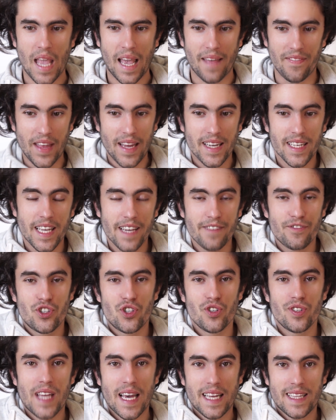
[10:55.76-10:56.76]
And then
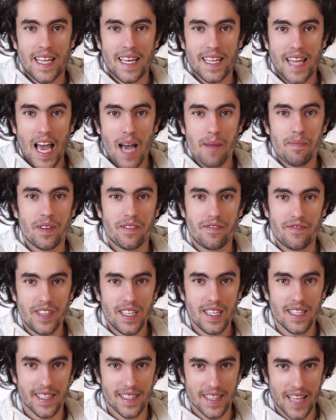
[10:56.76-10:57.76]
gives you that happy
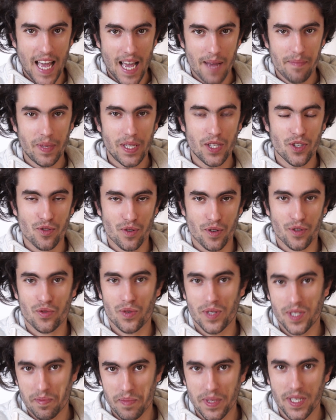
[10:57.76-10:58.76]
feeling, the happy
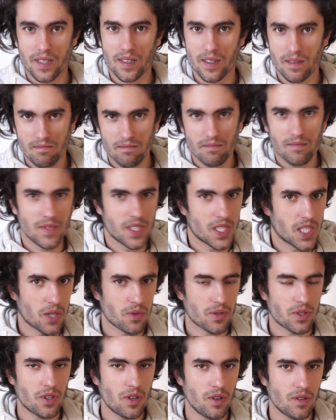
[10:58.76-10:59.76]
neurotransmitter
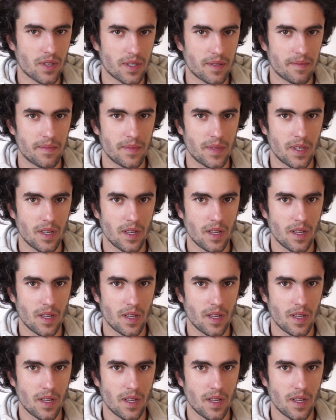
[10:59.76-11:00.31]
serotonin.